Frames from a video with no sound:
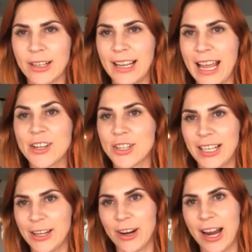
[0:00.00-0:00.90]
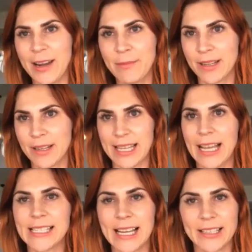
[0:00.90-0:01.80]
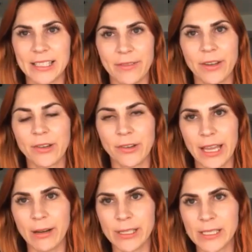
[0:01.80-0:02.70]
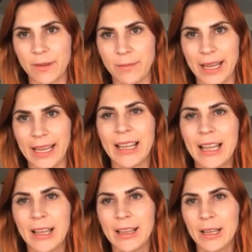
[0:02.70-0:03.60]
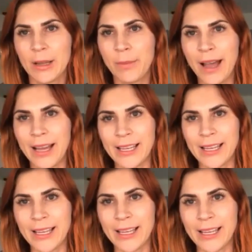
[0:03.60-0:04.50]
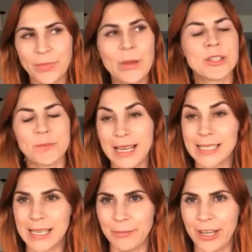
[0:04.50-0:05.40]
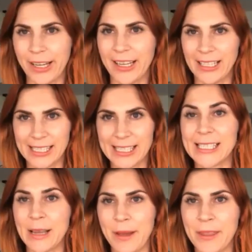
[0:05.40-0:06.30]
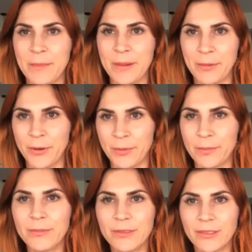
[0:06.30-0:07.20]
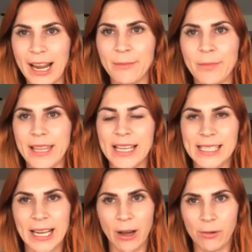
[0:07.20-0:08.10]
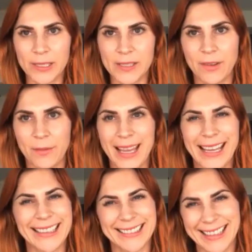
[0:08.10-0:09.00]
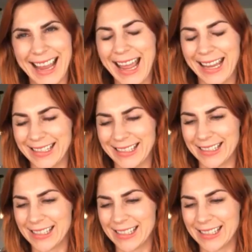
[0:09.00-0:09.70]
actually cried, because that's how difficult that was for me. But which might seem ridiculous for some other people, right? But that's how it was for me. And